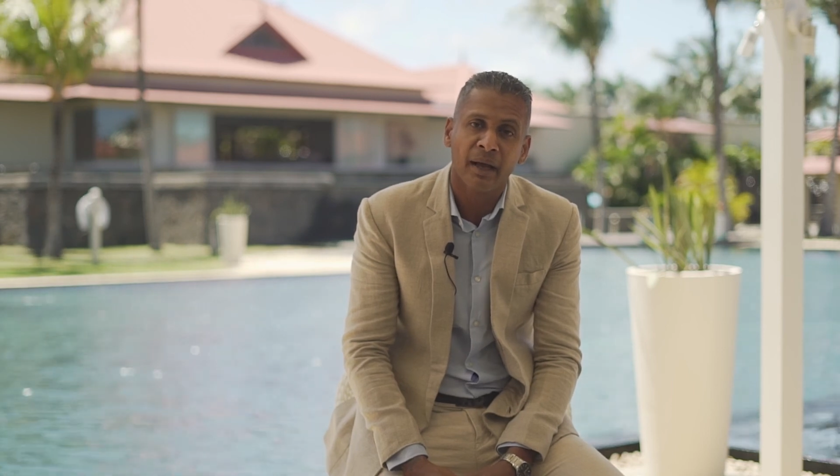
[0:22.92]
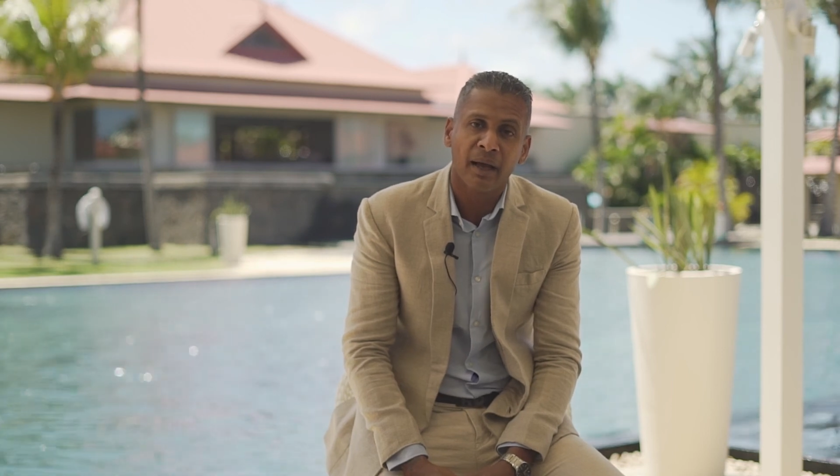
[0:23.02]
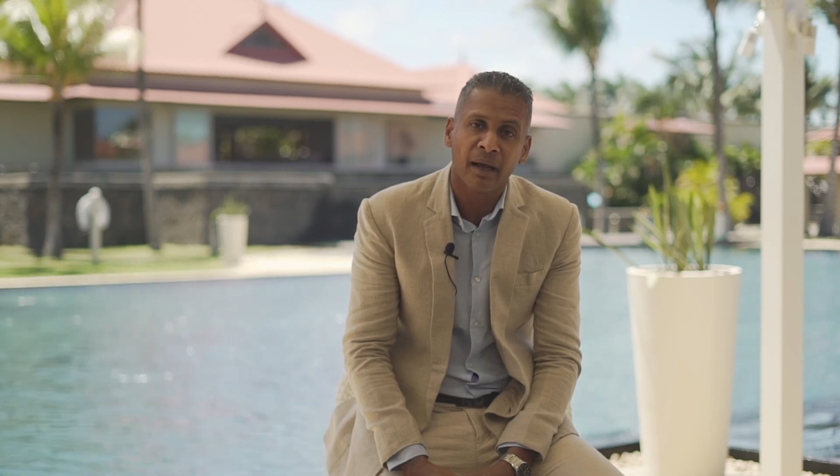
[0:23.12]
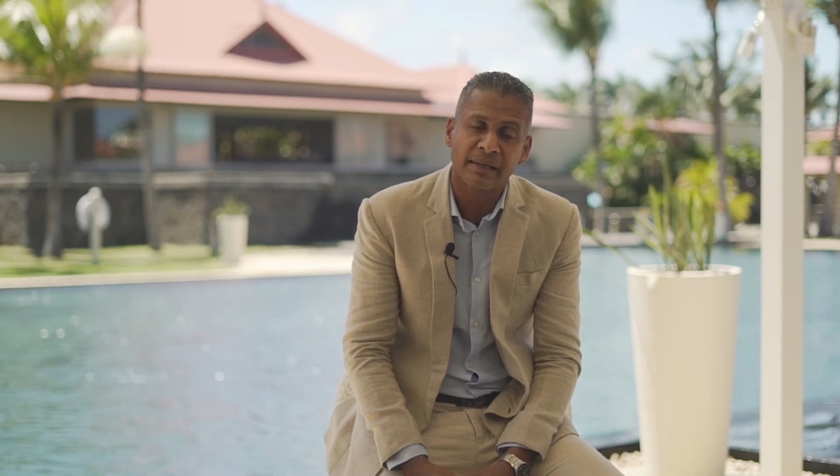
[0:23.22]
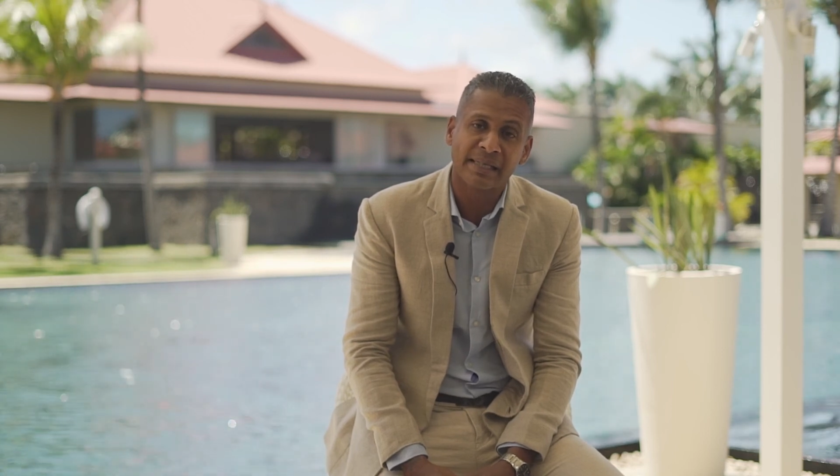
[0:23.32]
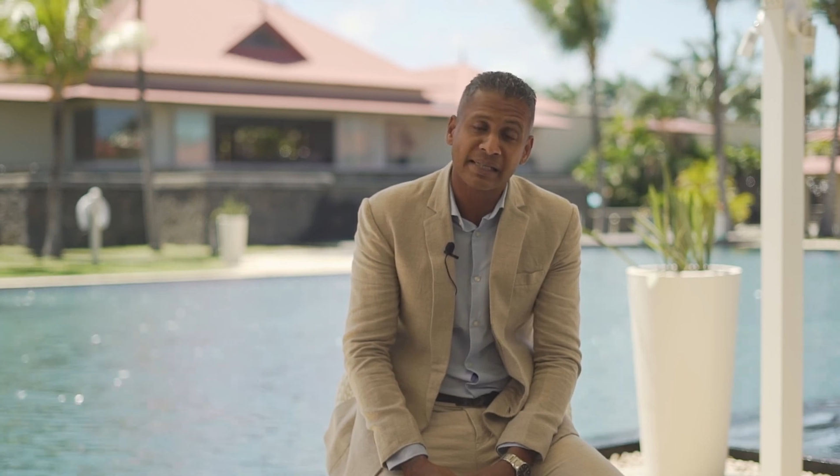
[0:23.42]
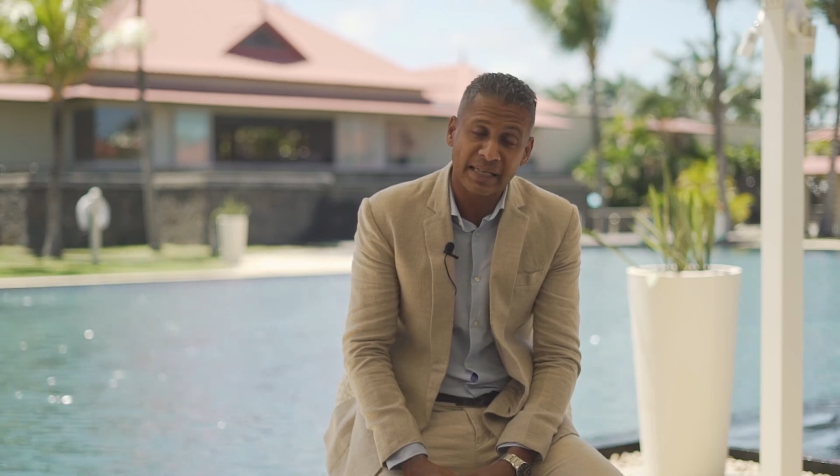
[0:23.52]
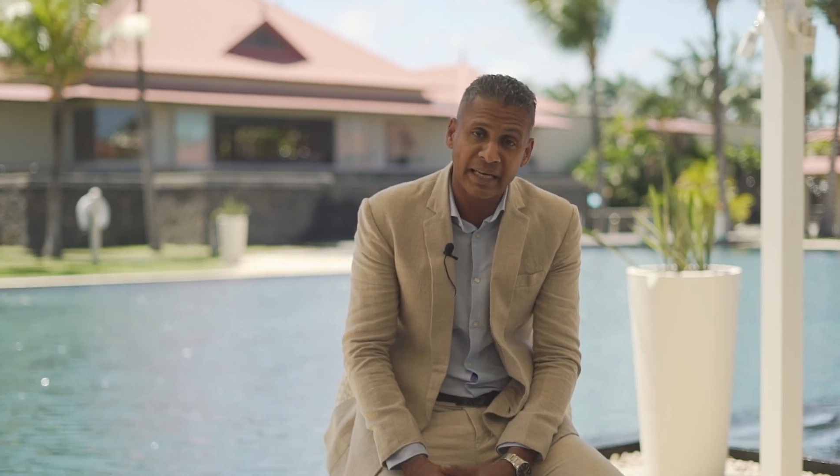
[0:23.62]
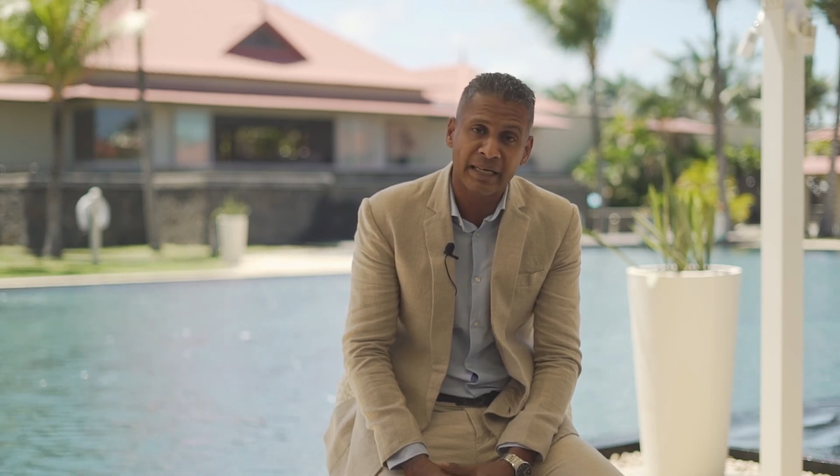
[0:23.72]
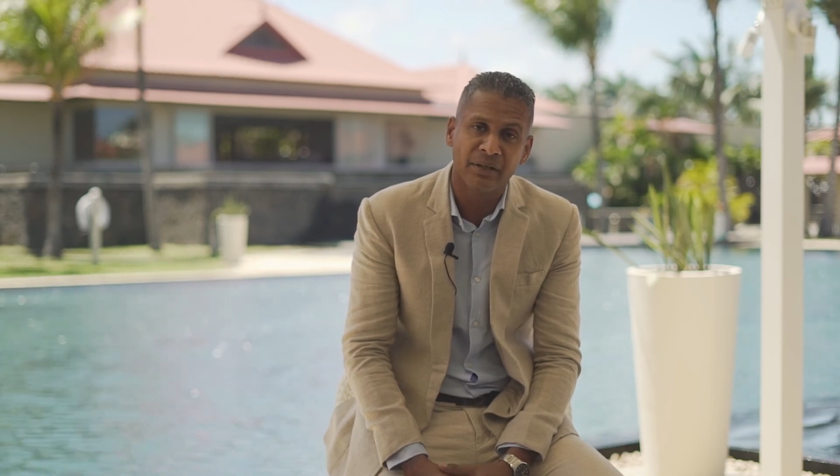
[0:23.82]

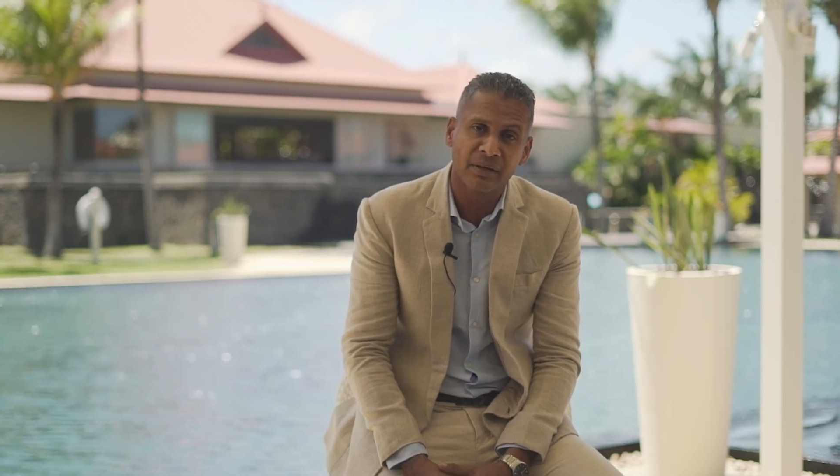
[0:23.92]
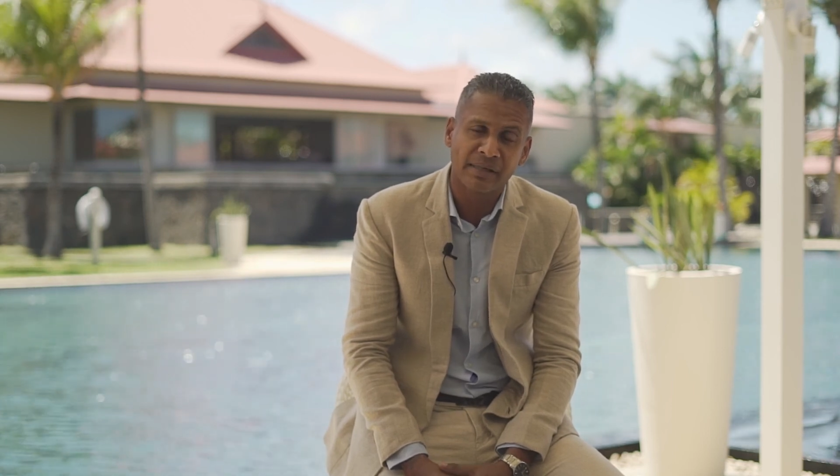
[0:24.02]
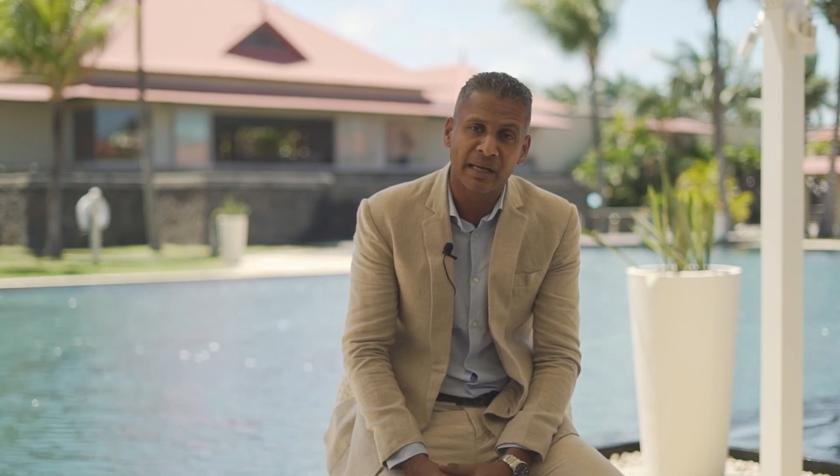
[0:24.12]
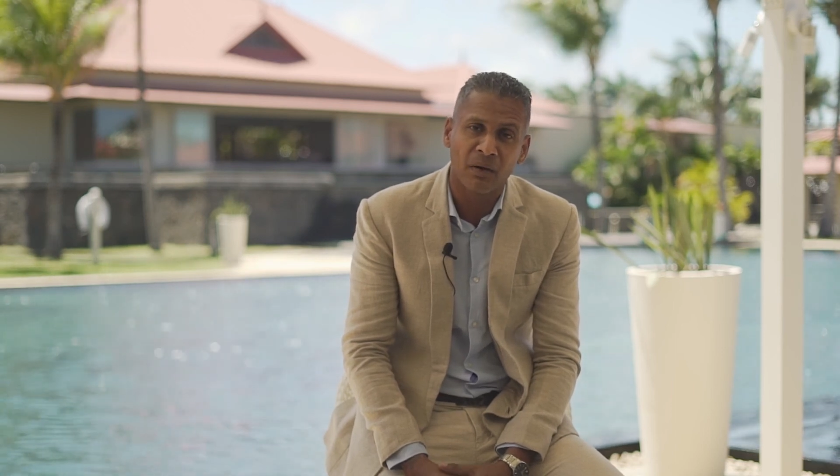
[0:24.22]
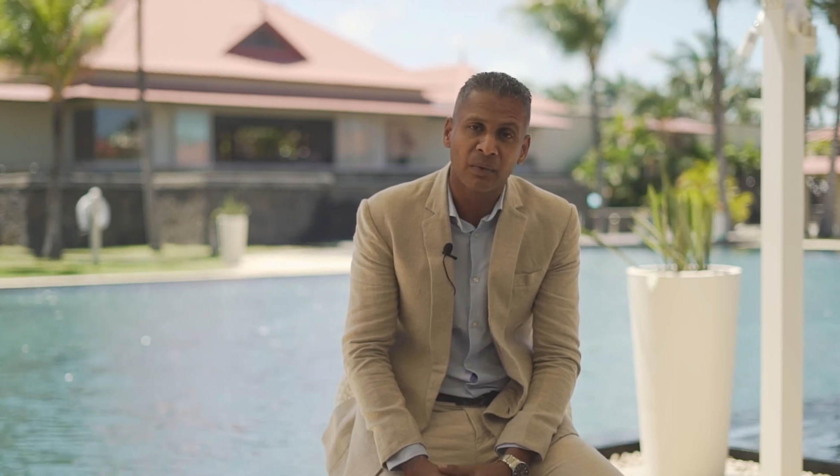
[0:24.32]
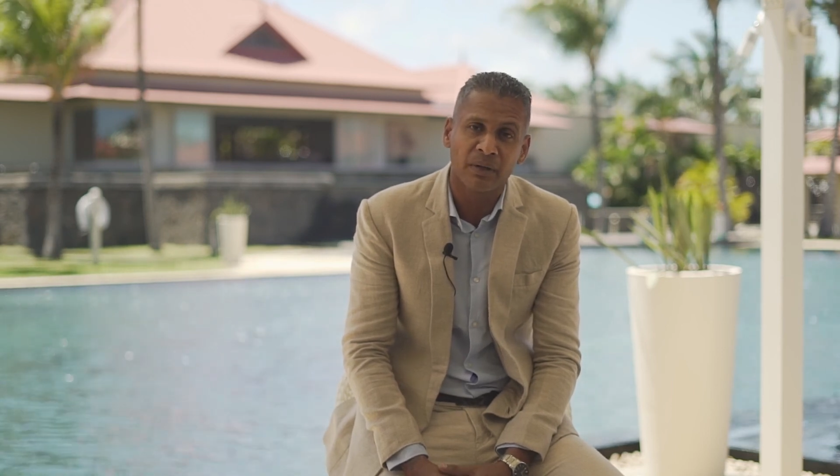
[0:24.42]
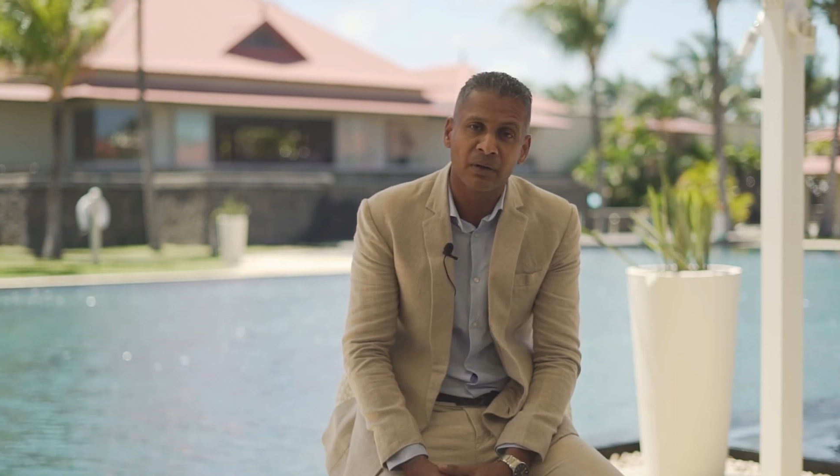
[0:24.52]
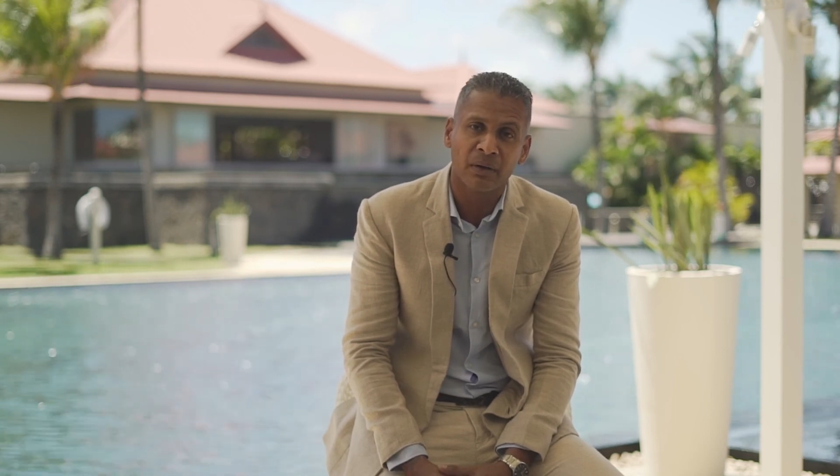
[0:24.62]
6-8 years now with